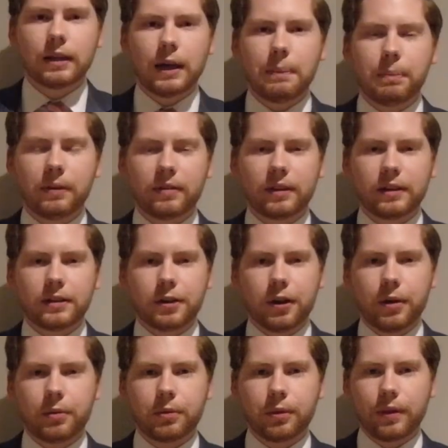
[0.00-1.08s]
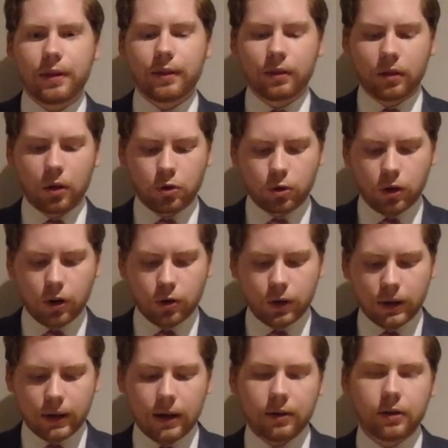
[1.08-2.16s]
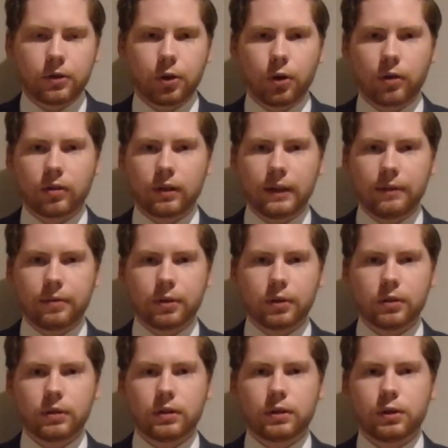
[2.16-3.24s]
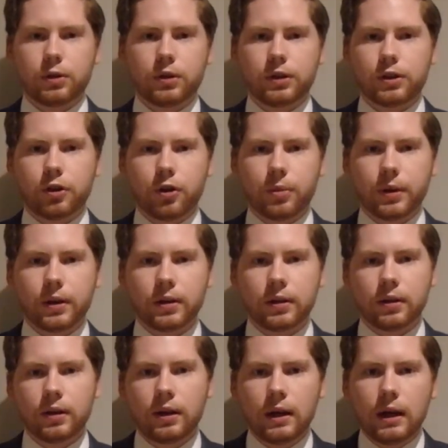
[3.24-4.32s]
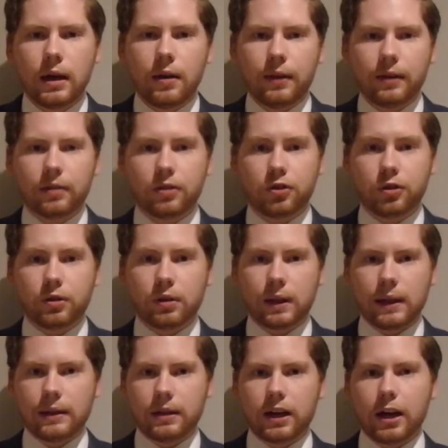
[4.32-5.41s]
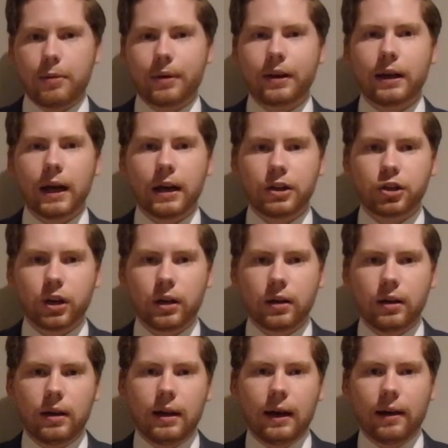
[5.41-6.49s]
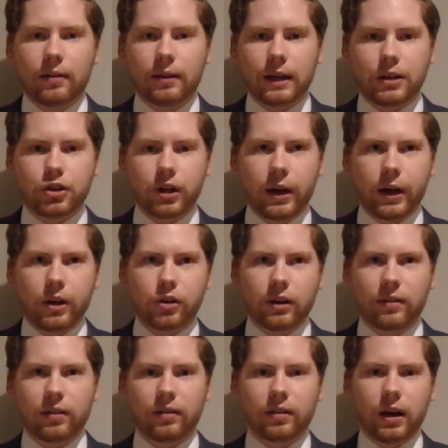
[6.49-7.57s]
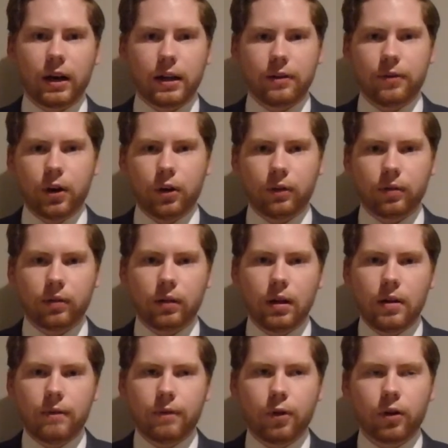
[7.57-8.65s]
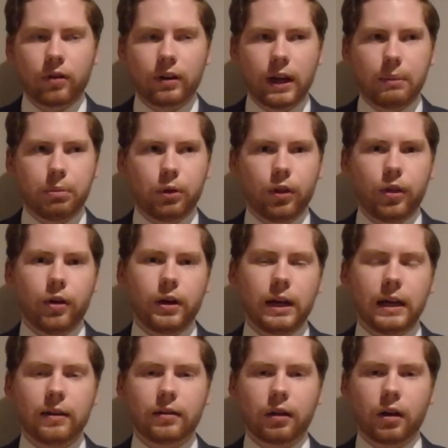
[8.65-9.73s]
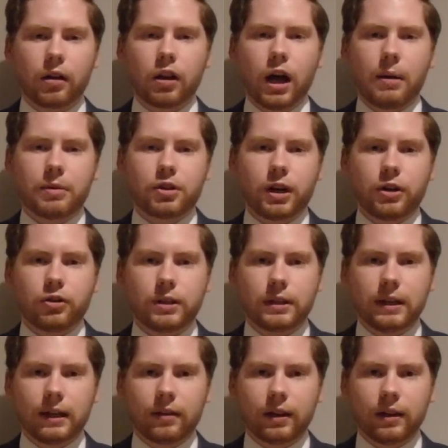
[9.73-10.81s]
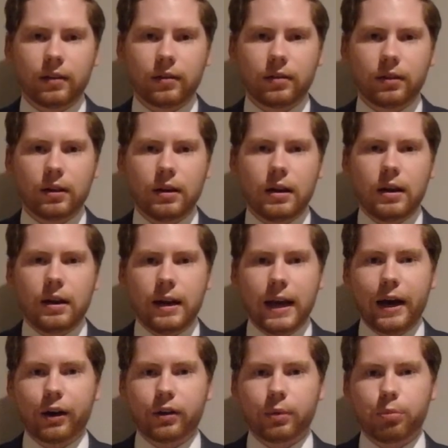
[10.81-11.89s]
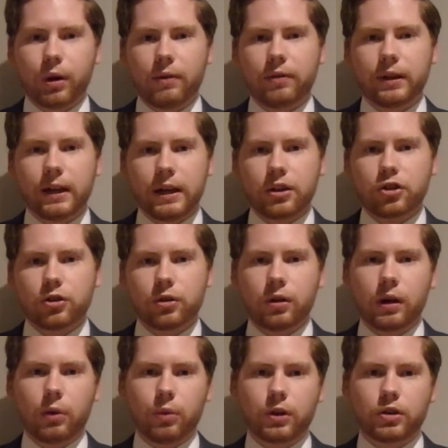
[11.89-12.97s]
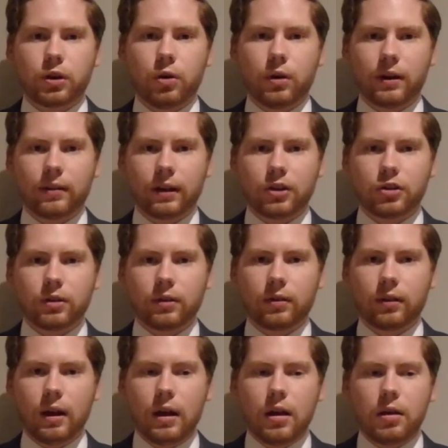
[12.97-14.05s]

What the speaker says: Implicit terms within the social contract are notoriously difficult to determine. This is due to their dynamic nature as they change as society evolves. For example, 30 years ago climate change didn't exist. Now it's a prevalent issue which organisations